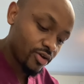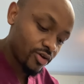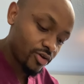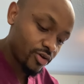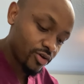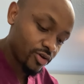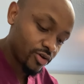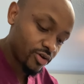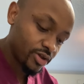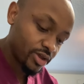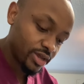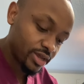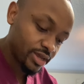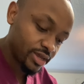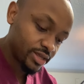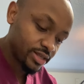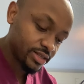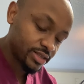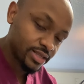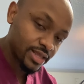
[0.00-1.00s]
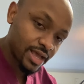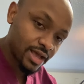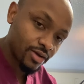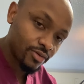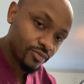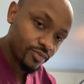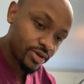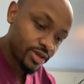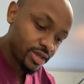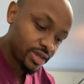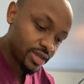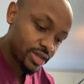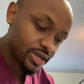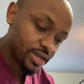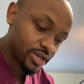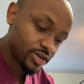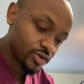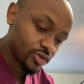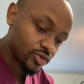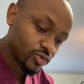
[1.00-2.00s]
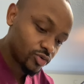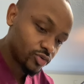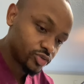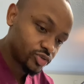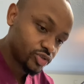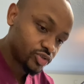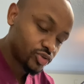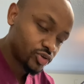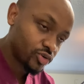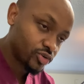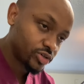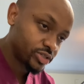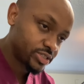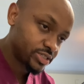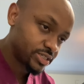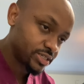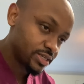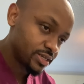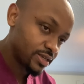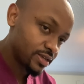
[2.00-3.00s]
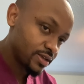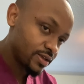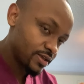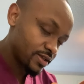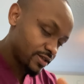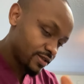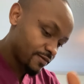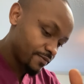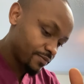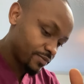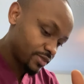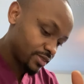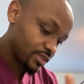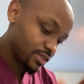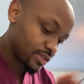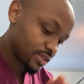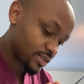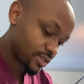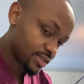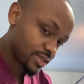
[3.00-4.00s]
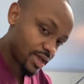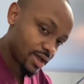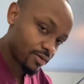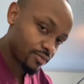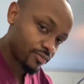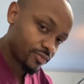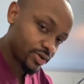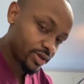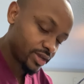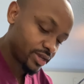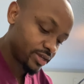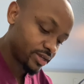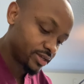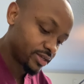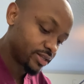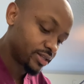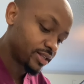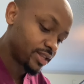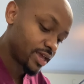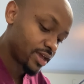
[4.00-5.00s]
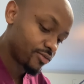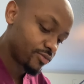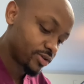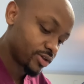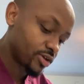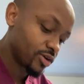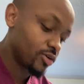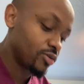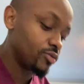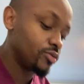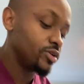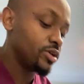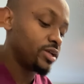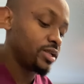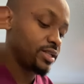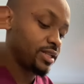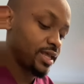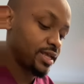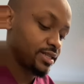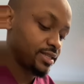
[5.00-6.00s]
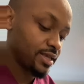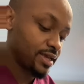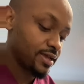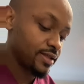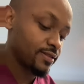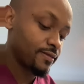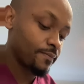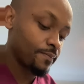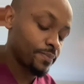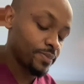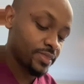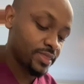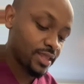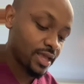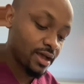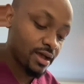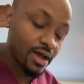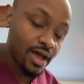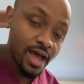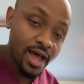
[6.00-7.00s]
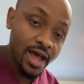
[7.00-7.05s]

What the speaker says: her hand that way and go towards that way. There we go, like that. Now